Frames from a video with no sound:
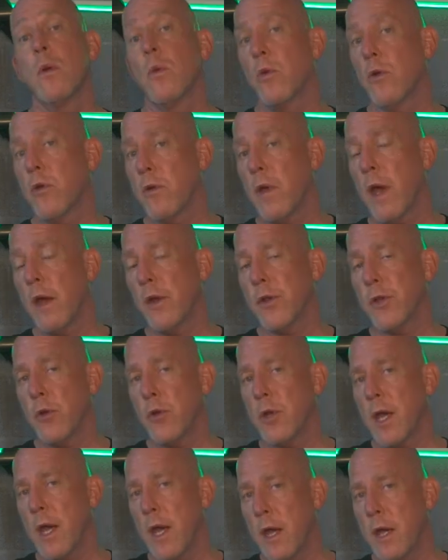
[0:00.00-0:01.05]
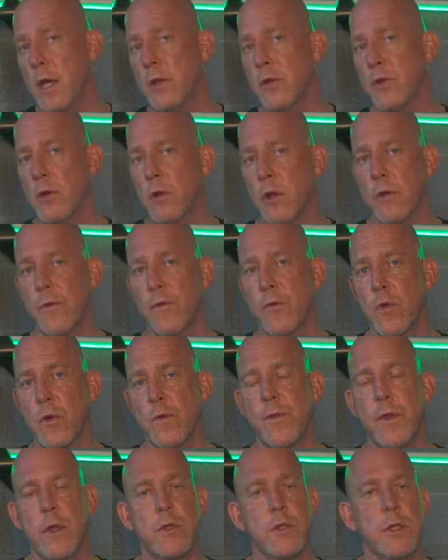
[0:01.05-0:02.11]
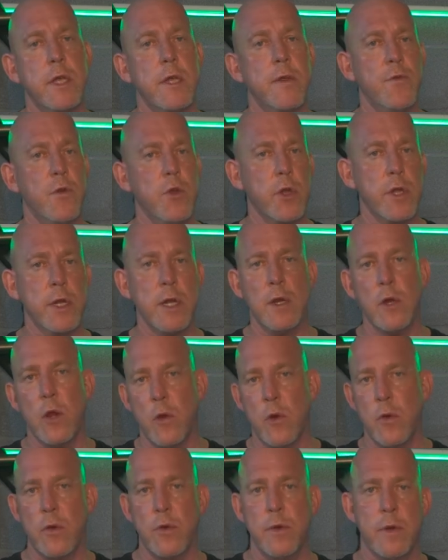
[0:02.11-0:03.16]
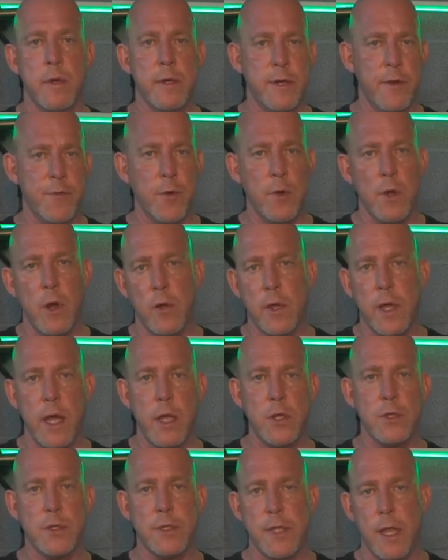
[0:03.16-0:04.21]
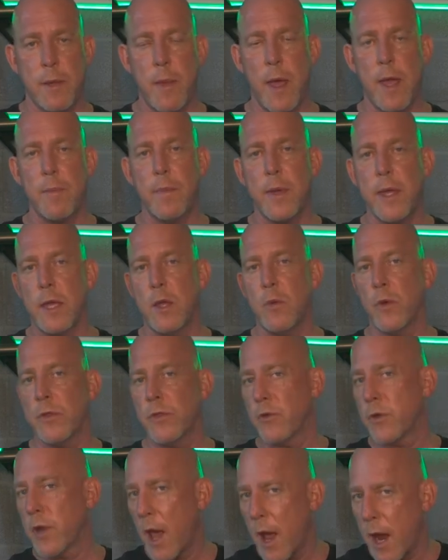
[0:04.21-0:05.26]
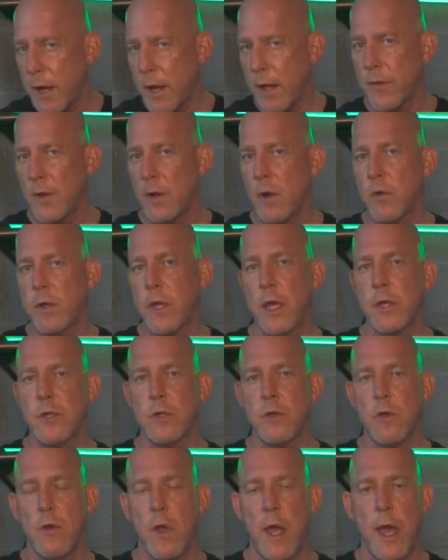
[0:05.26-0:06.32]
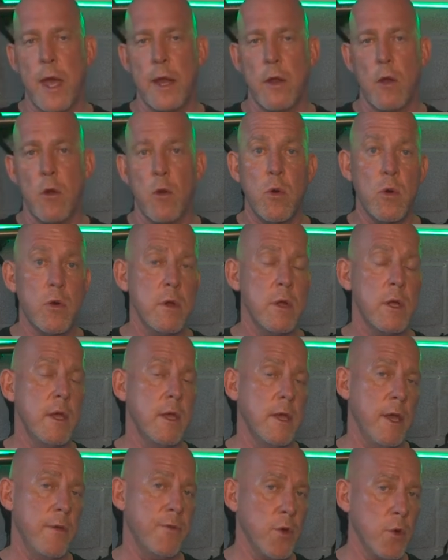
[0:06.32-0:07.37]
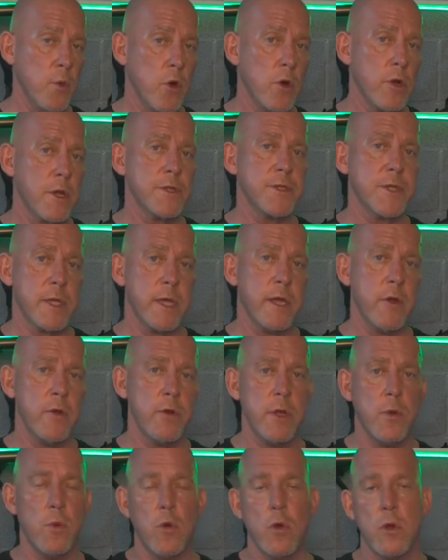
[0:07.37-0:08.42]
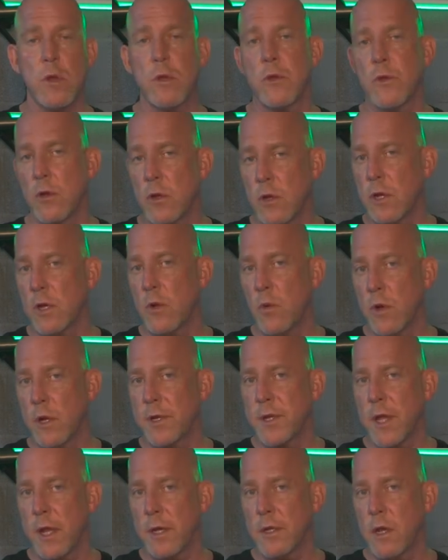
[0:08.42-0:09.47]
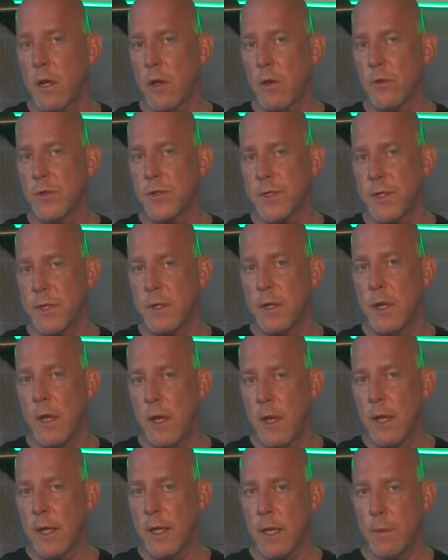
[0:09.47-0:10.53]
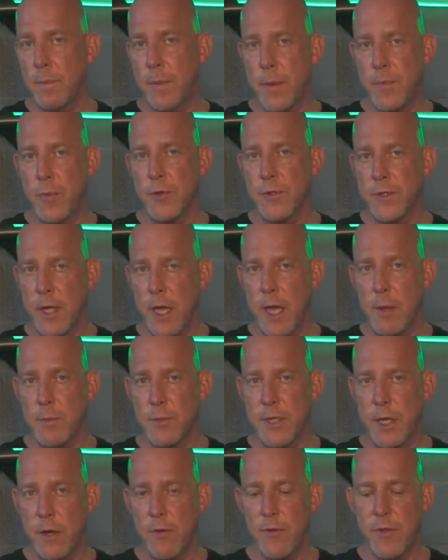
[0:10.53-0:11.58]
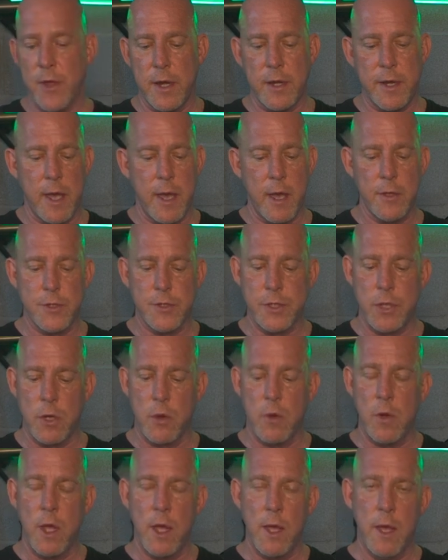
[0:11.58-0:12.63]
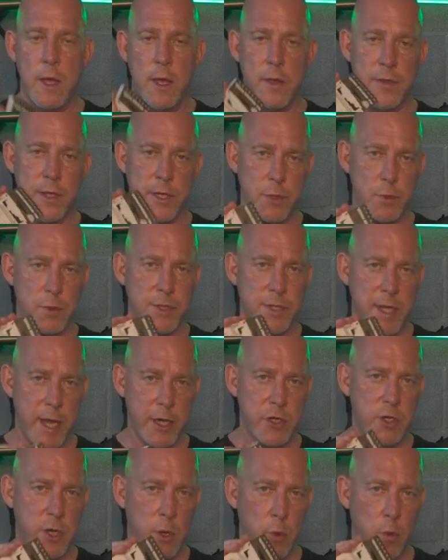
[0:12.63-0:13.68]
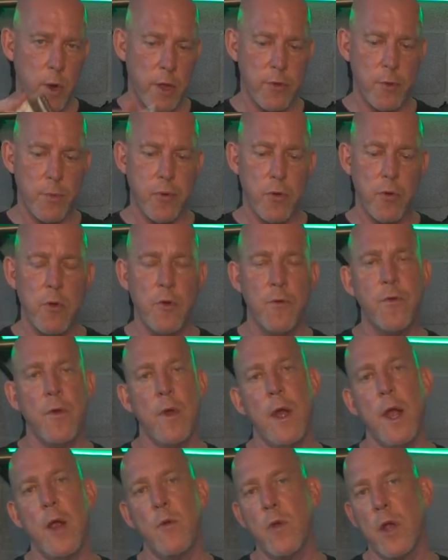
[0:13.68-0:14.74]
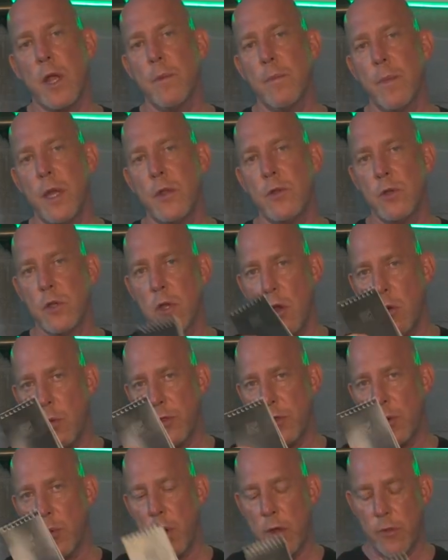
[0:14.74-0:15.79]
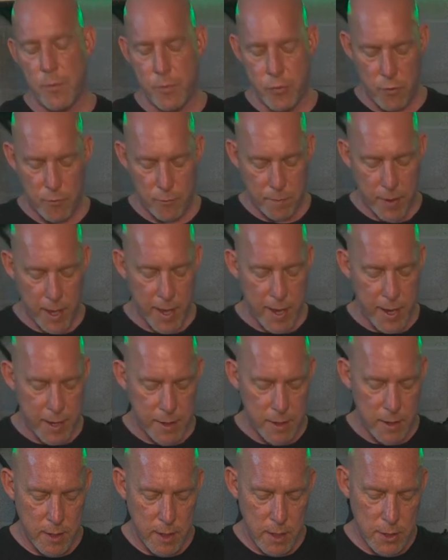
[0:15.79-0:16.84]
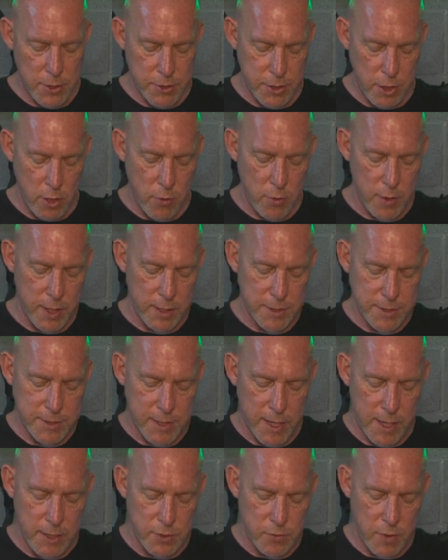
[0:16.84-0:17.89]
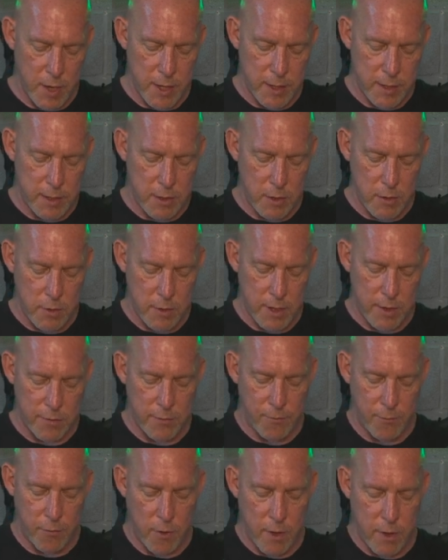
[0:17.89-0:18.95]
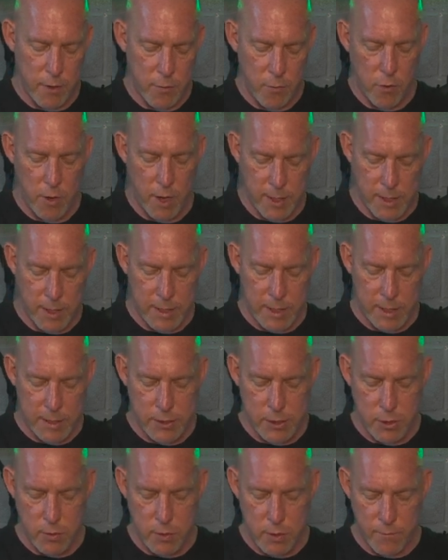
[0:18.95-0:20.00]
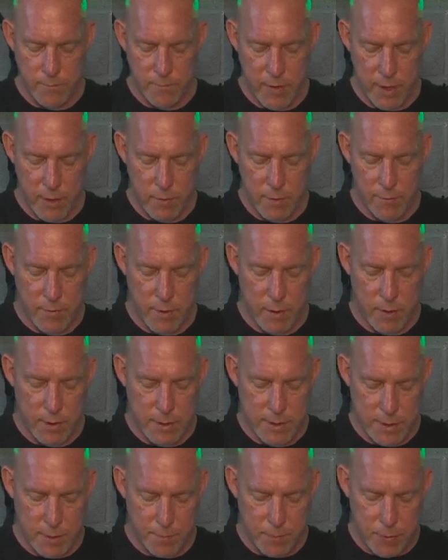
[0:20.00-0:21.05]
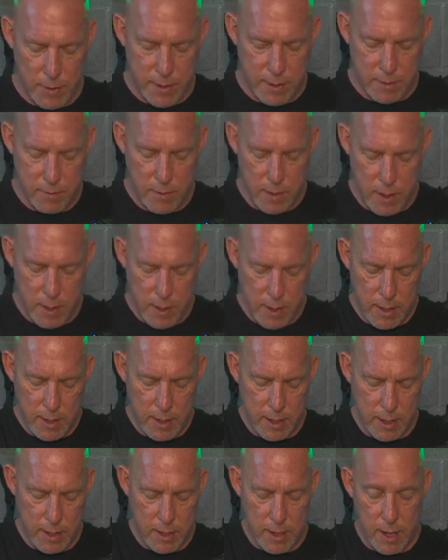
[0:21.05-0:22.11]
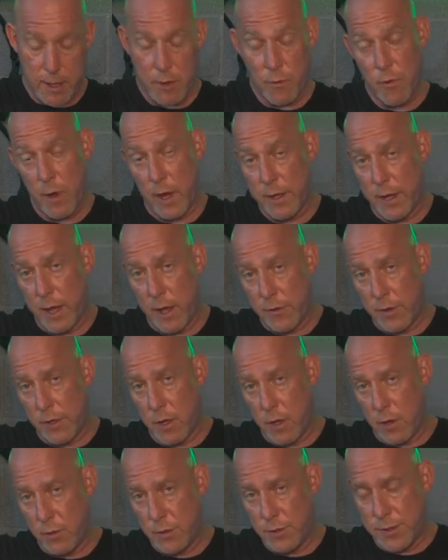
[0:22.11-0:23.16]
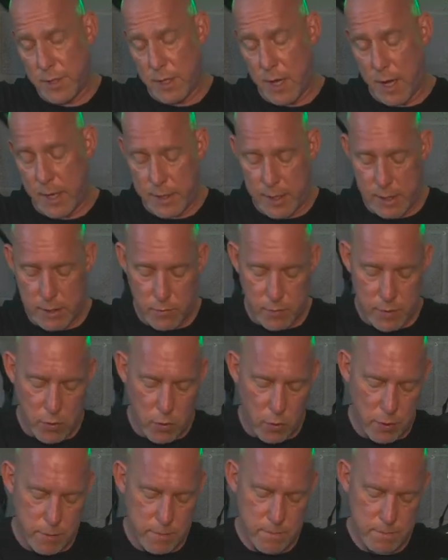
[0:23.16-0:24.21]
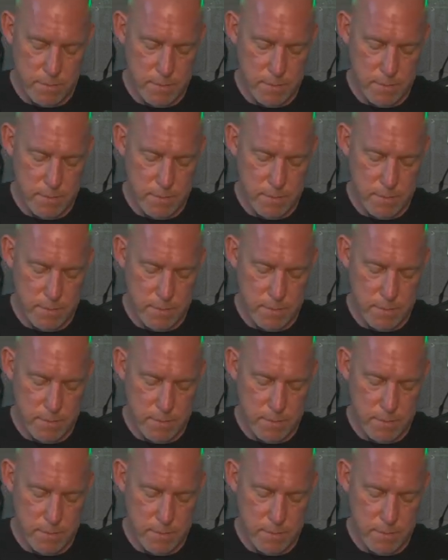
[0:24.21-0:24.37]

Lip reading: When you're out doing a hunt, you're looking for a fugitive, you're going to learn different locations they may be when they're not at the location you're at, or if you're working security work, you're going to want to take notes and get people's names and everything down. So this one's actually weatherproof. I recommend you go with a weatherproof pad. So it stays right here at the front where I can get to it very, very simply, and I can write down the notes that I need to record.